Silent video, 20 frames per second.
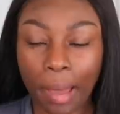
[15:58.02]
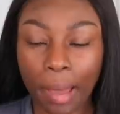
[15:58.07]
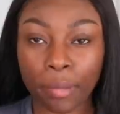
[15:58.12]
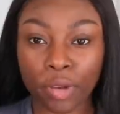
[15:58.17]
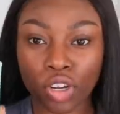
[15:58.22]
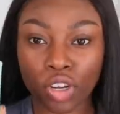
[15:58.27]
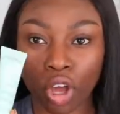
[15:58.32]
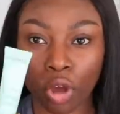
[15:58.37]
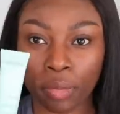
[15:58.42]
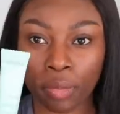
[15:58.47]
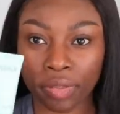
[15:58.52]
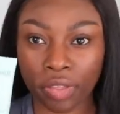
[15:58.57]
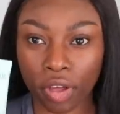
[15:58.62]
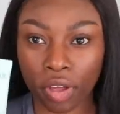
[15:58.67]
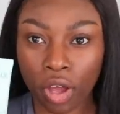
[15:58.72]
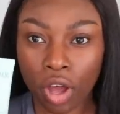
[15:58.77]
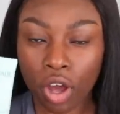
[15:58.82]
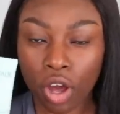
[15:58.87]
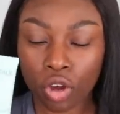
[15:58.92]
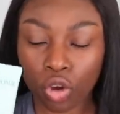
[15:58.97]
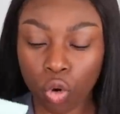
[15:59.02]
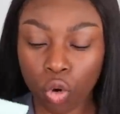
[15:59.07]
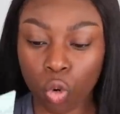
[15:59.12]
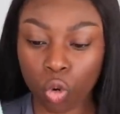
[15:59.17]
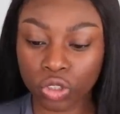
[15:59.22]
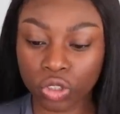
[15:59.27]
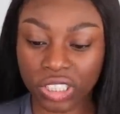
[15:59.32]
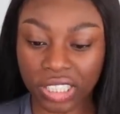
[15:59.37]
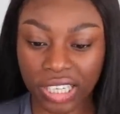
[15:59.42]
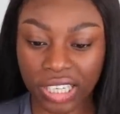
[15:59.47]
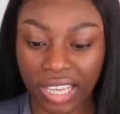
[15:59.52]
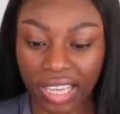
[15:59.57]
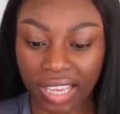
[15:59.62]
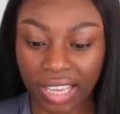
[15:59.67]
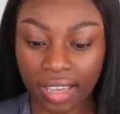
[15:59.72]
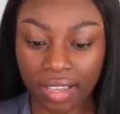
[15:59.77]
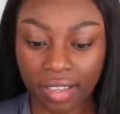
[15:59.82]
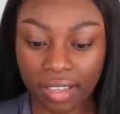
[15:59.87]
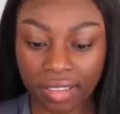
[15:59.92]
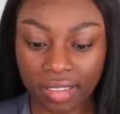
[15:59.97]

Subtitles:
I'm gonna go with a Caudalie.